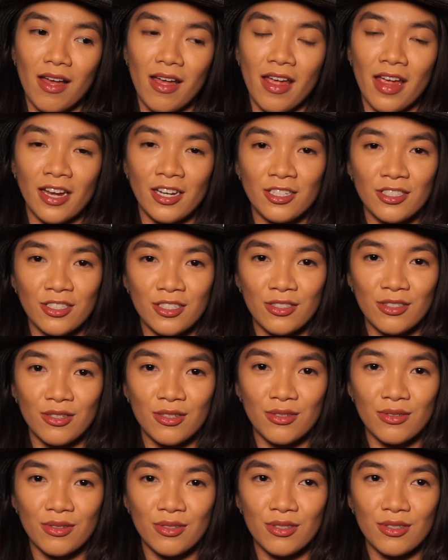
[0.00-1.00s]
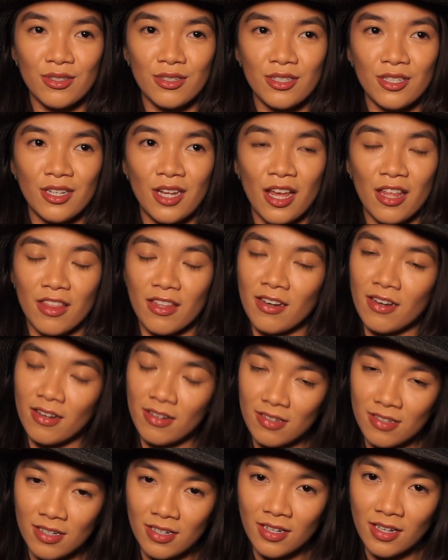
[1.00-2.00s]
Asian
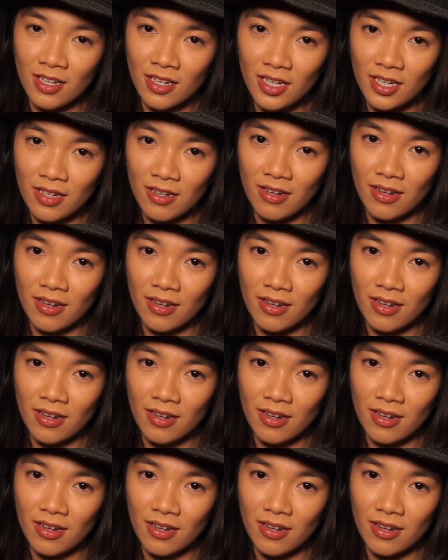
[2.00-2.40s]
ethnicity,